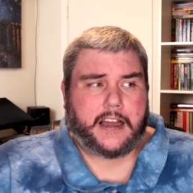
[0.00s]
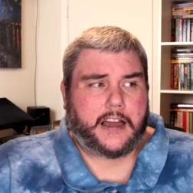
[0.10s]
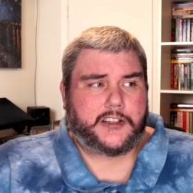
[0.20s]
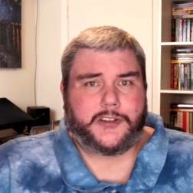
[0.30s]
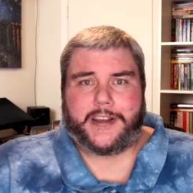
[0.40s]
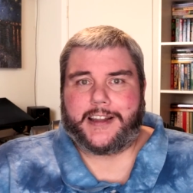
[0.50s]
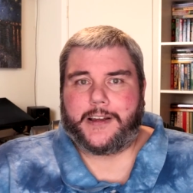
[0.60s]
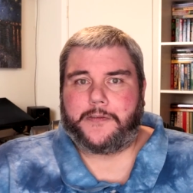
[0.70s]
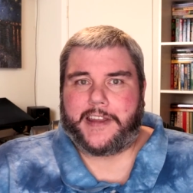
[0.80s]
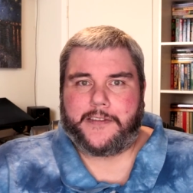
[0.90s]
Uh, do you get
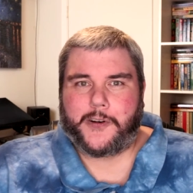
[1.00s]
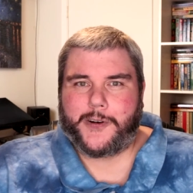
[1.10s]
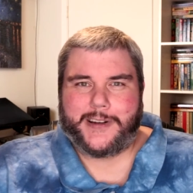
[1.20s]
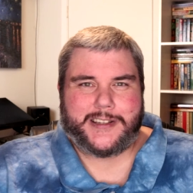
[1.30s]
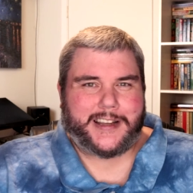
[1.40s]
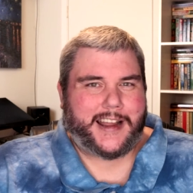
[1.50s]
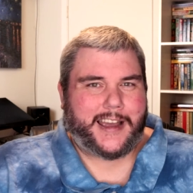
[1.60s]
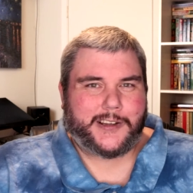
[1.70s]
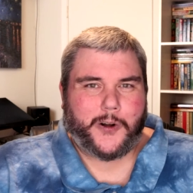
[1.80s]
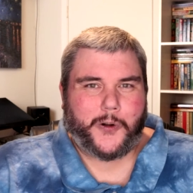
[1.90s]
a fever? Is it a
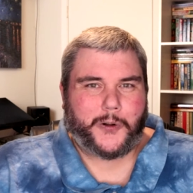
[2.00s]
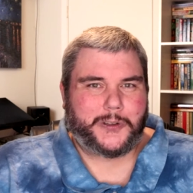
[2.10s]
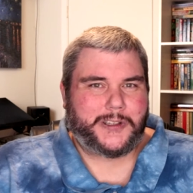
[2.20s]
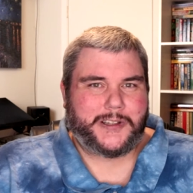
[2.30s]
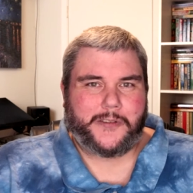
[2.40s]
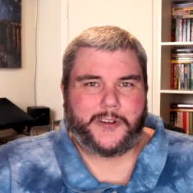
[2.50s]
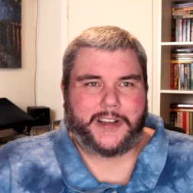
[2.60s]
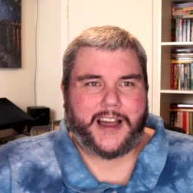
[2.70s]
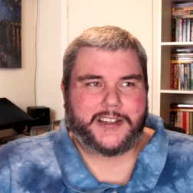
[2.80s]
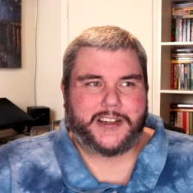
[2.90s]
head cold? Do you feel
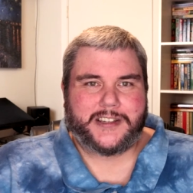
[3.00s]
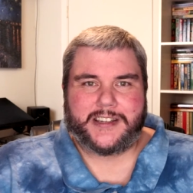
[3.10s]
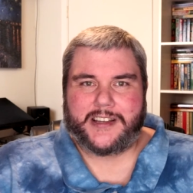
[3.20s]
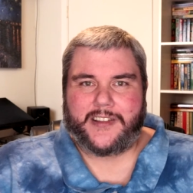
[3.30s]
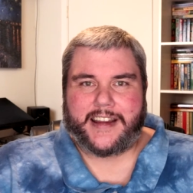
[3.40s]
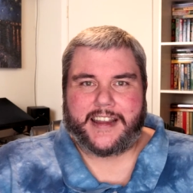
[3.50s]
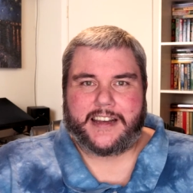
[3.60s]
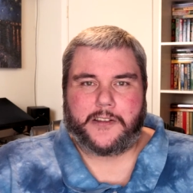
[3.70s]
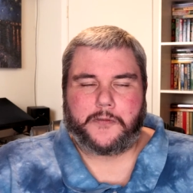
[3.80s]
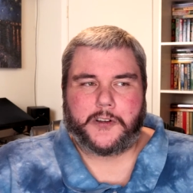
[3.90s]
nauseous? Is it like
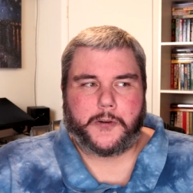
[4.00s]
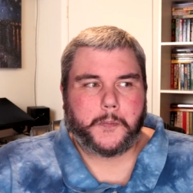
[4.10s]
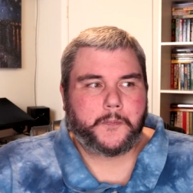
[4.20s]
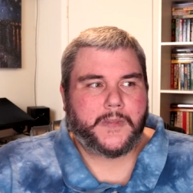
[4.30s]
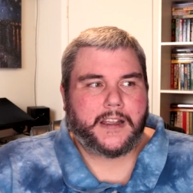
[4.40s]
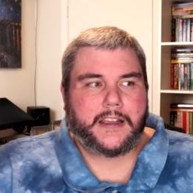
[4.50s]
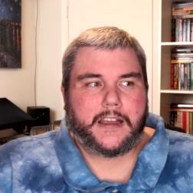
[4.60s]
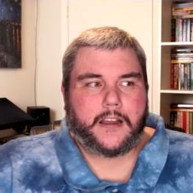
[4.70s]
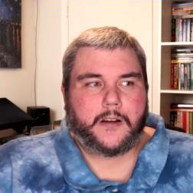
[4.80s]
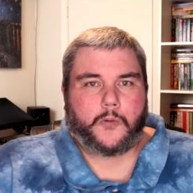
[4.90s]
getting the flu?
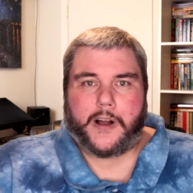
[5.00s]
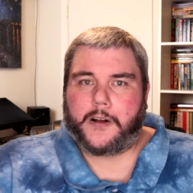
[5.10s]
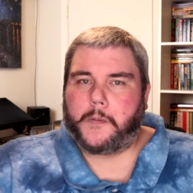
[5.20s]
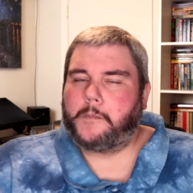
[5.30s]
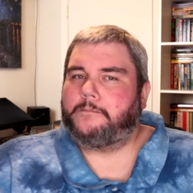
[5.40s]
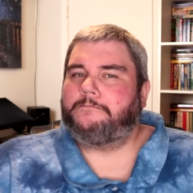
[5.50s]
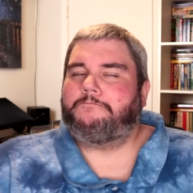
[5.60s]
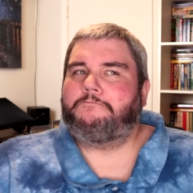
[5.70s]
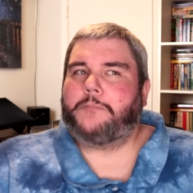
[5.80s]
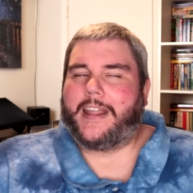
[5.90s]
Well,
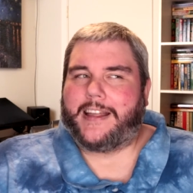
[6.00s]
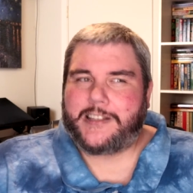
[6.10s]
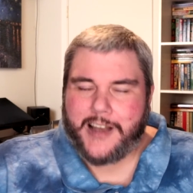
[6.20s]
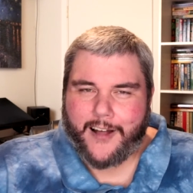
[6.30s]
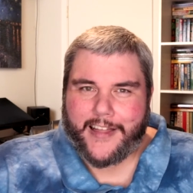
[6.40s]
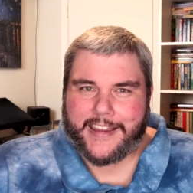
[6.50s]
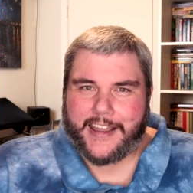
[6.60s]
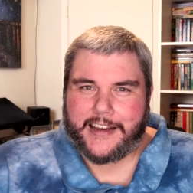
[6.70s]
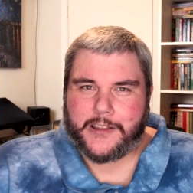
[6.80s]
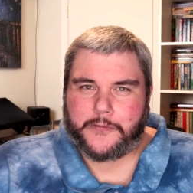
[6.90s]
it's not like
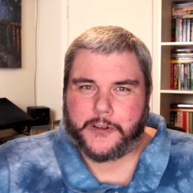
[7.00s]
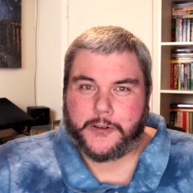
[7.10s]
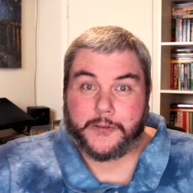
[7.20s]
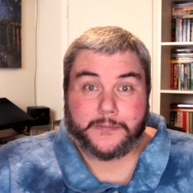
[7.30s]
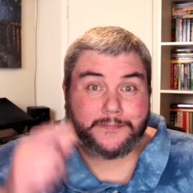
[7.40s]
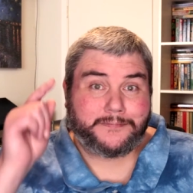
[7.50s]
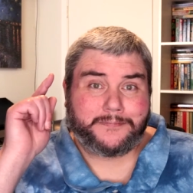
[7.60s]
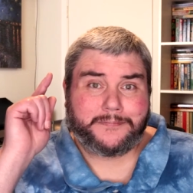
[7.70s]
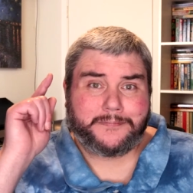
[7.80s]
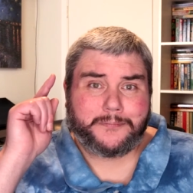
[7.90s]
getting the flu,
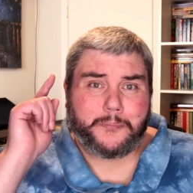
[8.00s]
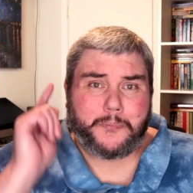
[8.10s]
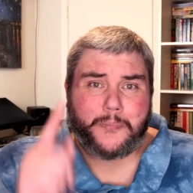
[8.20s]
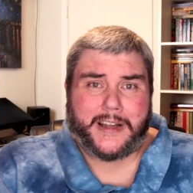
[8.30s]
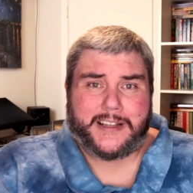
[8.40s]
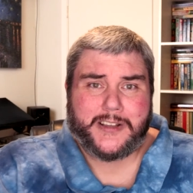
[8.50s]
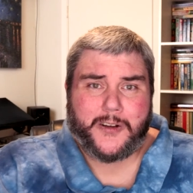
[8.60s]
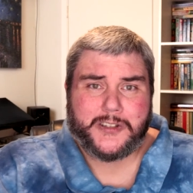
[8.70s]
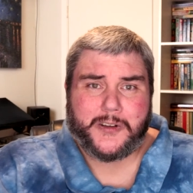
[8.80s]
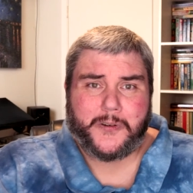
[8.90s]
but it's
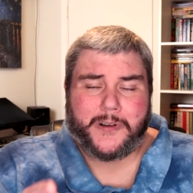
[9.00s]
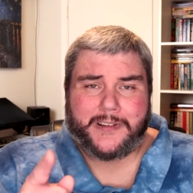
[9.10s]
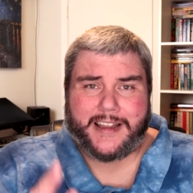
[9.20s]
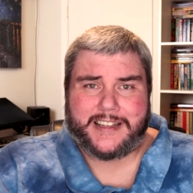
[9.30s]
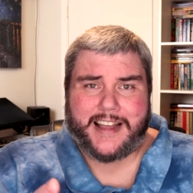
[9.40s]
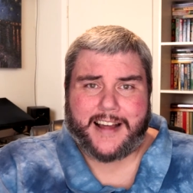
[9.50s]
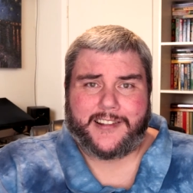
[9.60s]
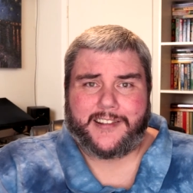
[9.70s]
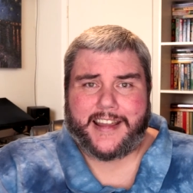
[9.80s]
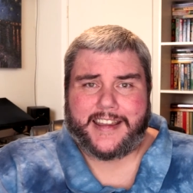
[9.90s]
also
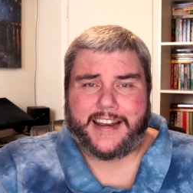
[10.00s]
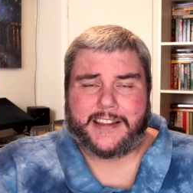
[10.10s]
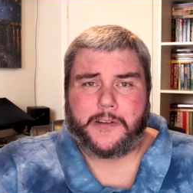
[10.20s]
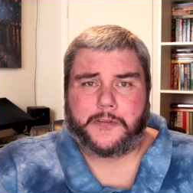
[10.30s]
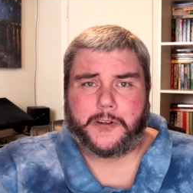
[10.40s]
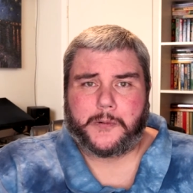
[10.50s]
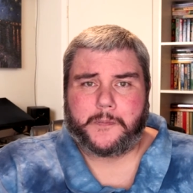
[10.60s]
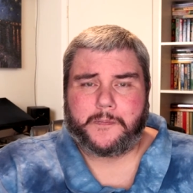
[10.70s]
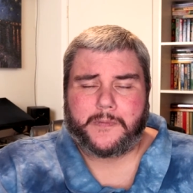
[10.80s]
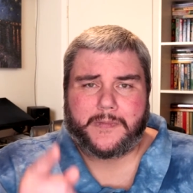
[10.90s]
exactly like getting the flu.
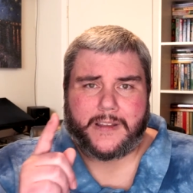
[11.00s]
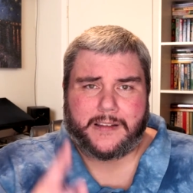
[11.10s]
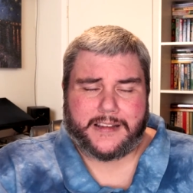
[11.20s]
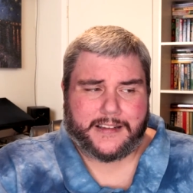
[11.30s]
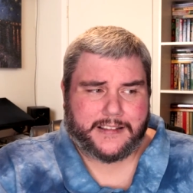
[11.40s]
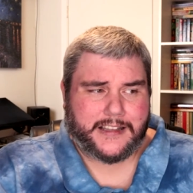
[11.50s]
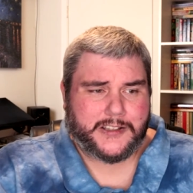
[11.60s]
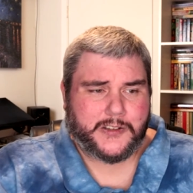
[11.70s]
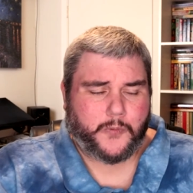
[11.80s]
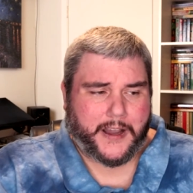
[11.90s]

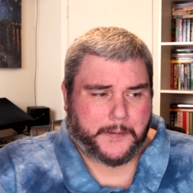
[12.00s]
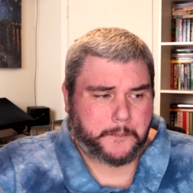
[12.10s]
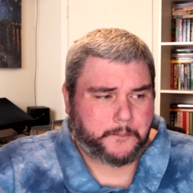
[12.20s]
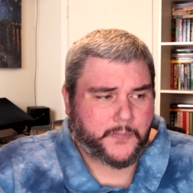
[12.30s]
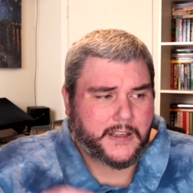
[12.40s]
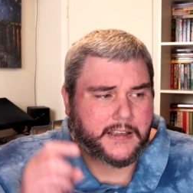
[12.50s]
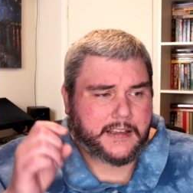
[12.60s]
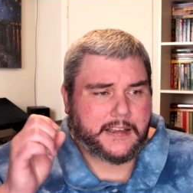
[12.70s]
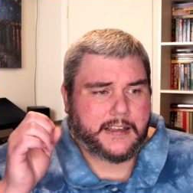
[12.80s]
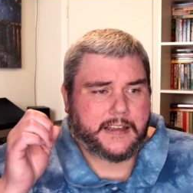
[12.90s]
This is why.
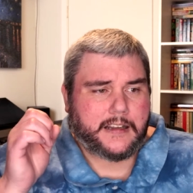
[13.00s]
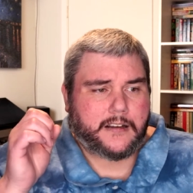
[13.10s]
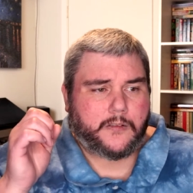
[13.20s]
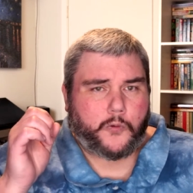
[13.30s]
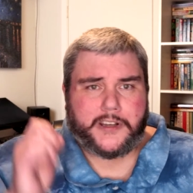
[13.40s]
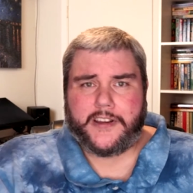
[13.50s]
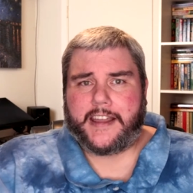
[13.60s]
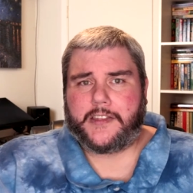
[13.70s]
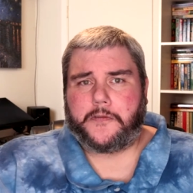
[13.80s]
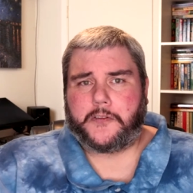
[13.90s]
When you
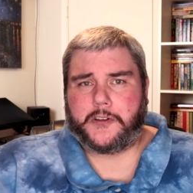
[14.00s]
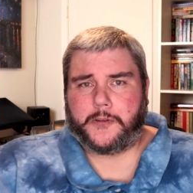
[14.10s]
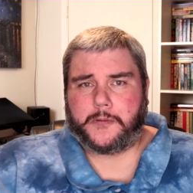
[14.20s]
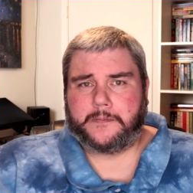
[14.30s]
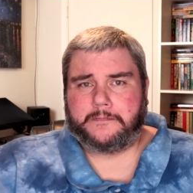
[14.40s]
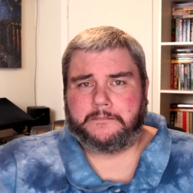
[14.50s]
get the flu,